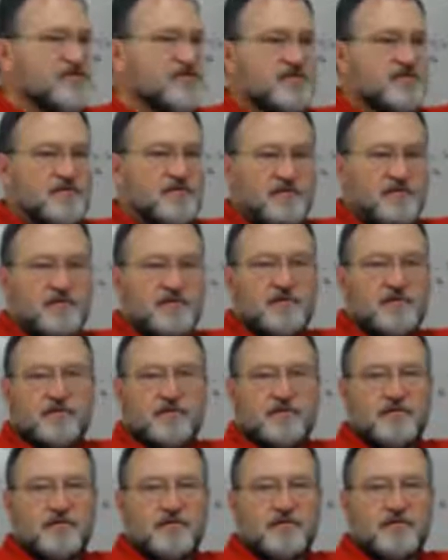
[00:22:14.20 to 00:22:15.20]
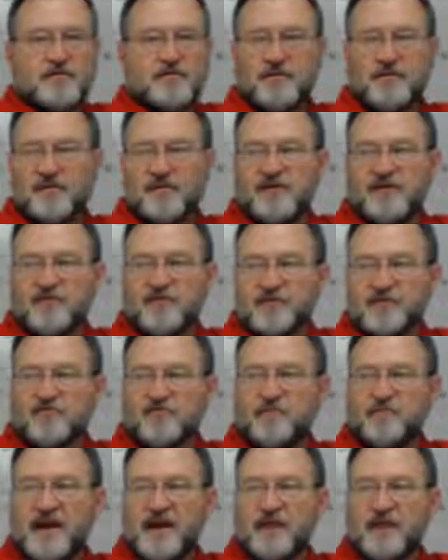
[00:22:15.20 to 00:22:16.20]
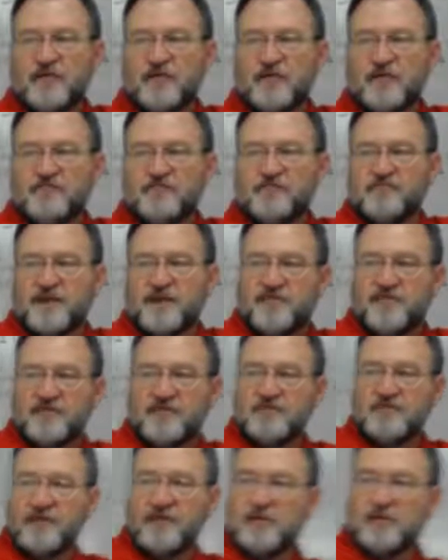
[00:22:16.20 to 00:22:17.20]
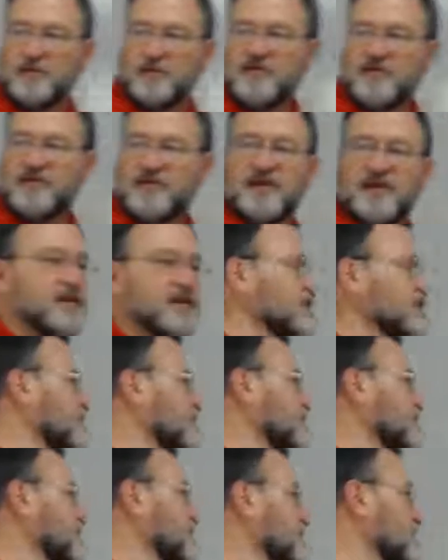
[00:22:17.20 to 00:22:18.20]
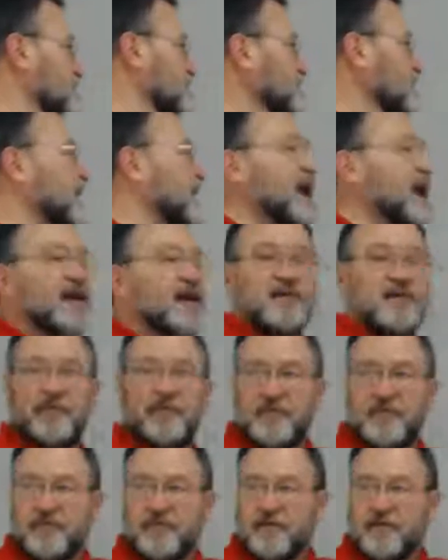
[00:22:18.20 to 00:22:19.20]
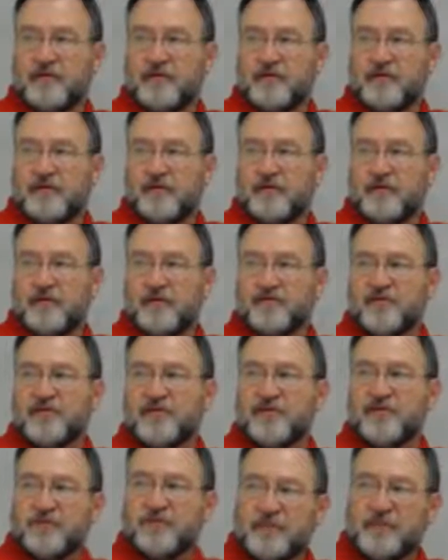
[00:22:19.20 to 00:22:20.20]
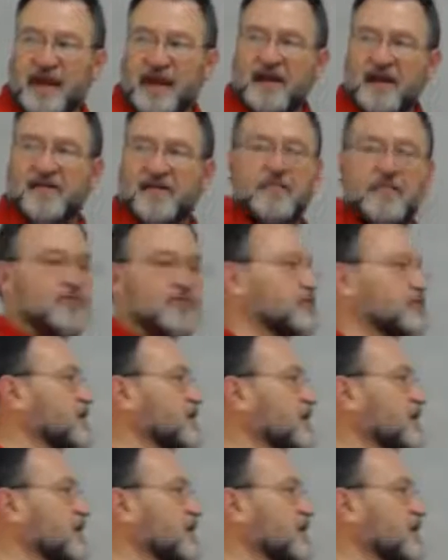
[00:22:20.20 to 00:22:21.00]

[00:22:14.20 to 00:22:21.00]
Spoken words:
base. Because as it goes back, it goes from basic to being more acidic. It's going to add, it's going to add that